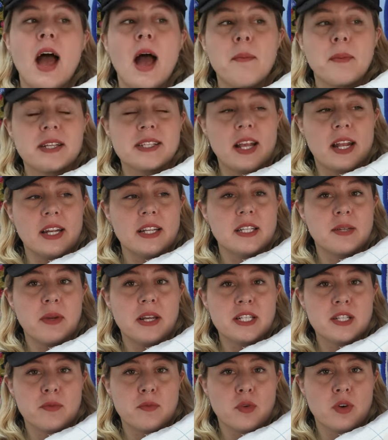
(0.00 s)
I'm excited to
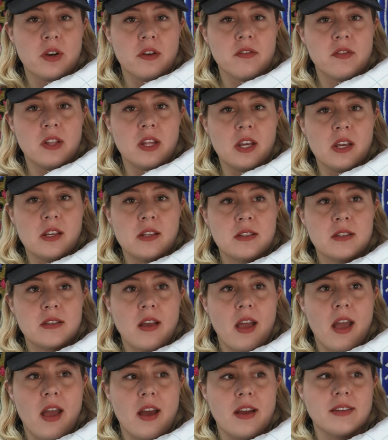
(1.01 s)
make some more of these
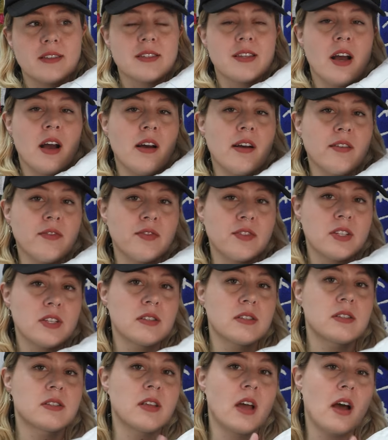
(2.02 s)
and tuft
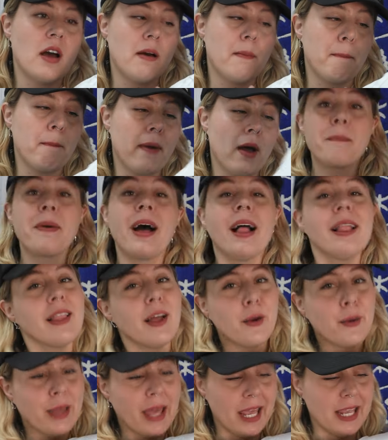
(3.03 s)
some
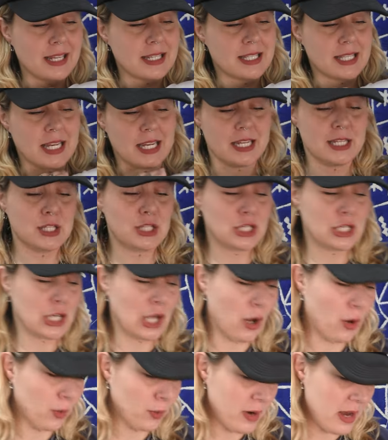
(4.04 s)
pillowcases to
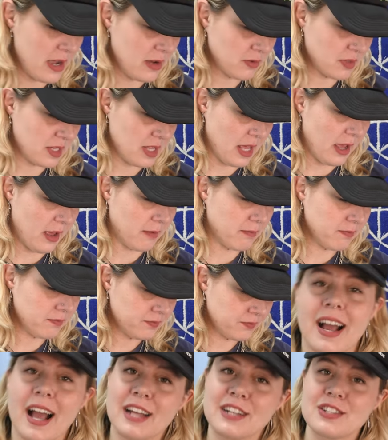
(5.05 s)
go around them.
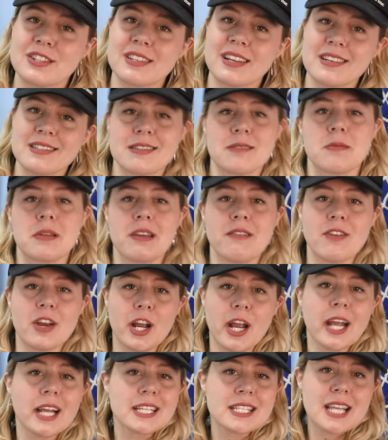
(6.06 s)
I just got something
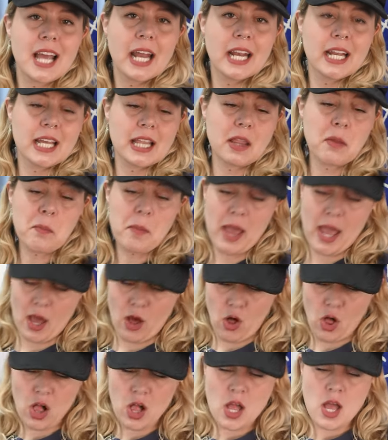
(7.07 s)
very exciting in the
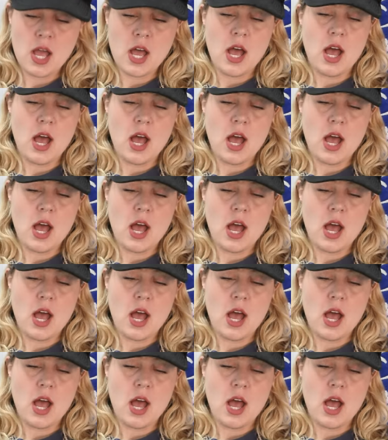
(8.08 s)
mail,